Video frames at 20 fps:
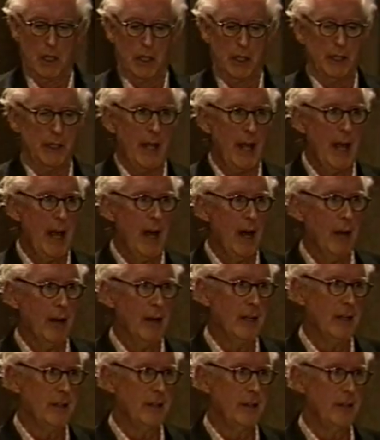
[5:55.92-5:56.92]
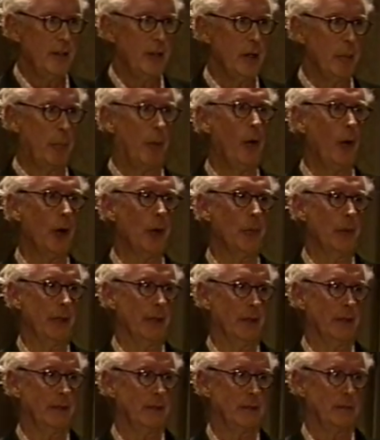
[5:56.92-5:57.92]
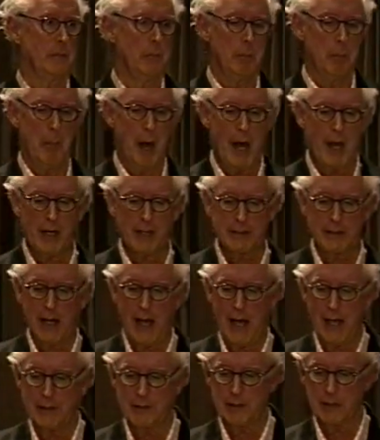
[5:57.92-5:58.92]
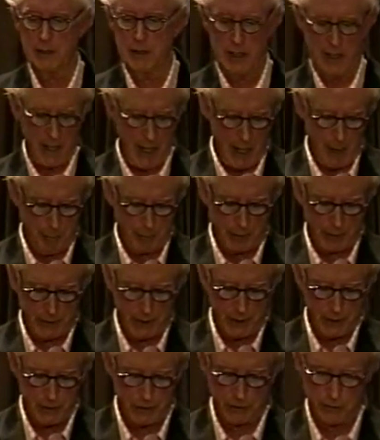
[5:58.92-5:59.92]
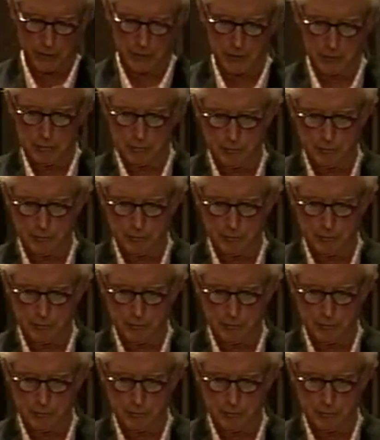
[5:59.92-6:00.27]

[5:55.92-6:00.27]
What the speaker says: Now, the important one, monetizing applications.